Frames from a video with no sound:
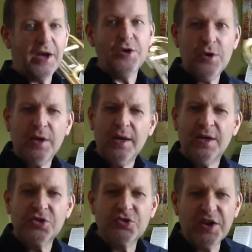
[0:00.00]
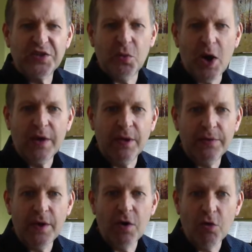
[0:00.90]
you can hear straight away
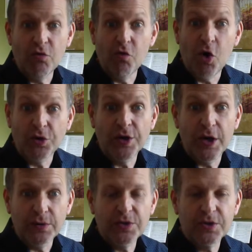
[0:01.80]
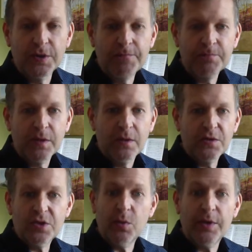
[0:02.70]
that there are wrong notes.
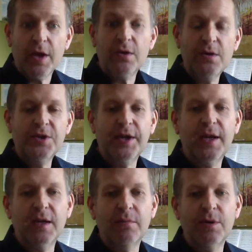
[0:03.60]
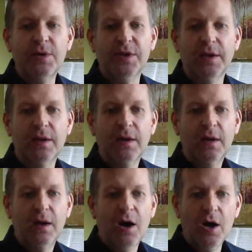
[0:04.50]
So without using any music,
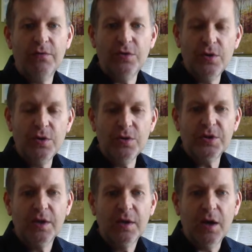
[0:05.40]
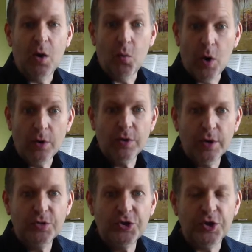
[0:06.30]
I've used a
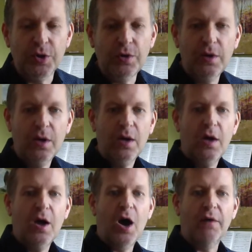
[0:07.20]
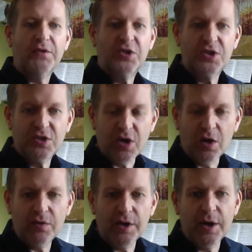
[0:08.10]
well-known tune, I've
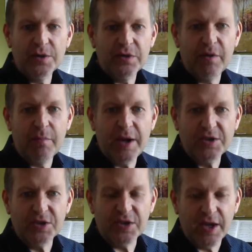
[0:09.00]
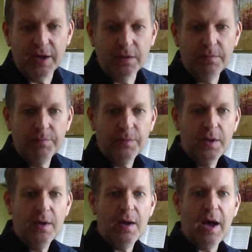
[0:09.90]
sung the notes of a major scale,
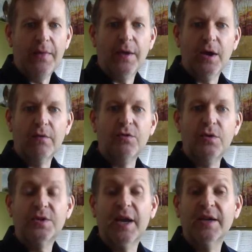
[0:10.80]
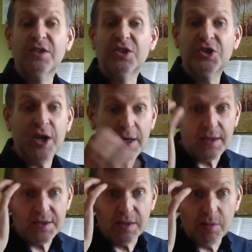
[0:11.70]
and then I've used that as a
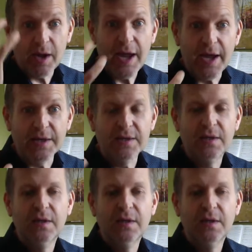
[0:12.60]
checklist in my head